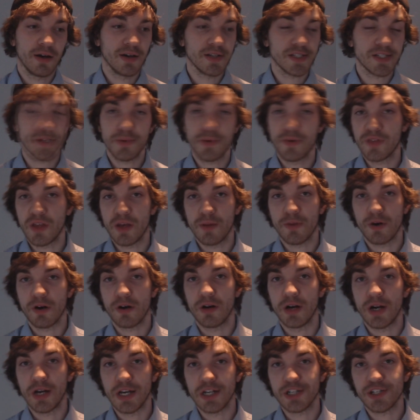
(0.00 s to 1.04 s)
Some of them
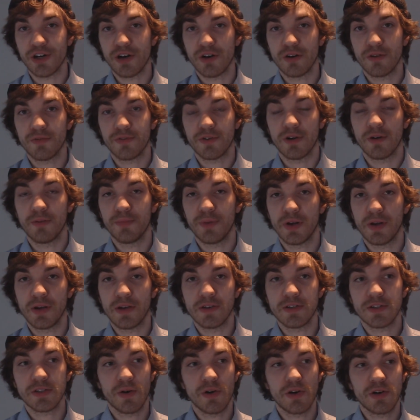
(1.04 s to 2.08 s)
are HR of
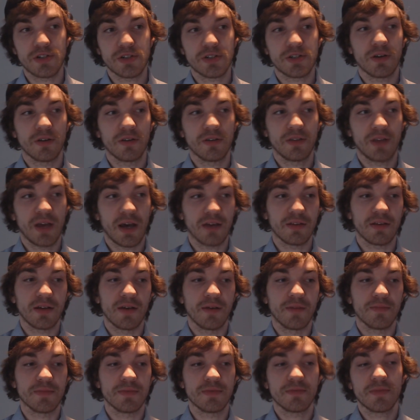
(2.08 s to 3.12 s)
companies, so I just contact
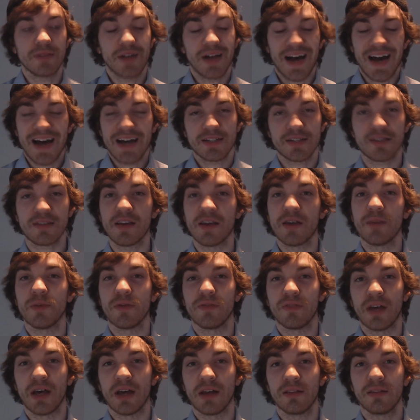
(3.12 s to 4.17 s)
them, ask them
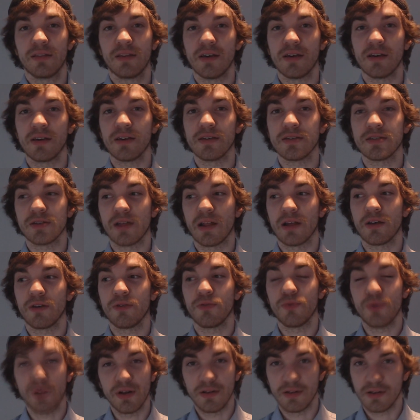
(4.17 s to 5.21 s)
if that thing is like
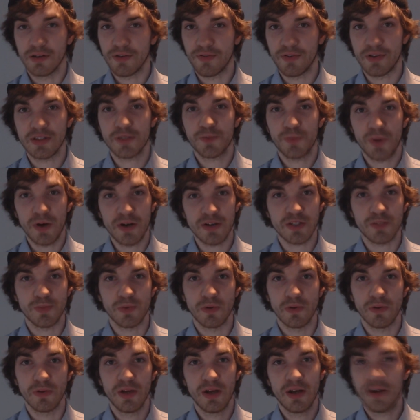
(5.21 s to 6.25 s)
real, if it's
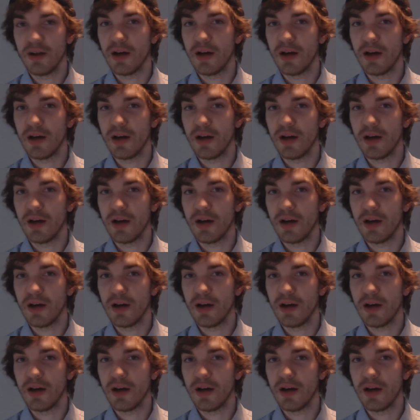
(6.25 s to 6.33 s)
possible.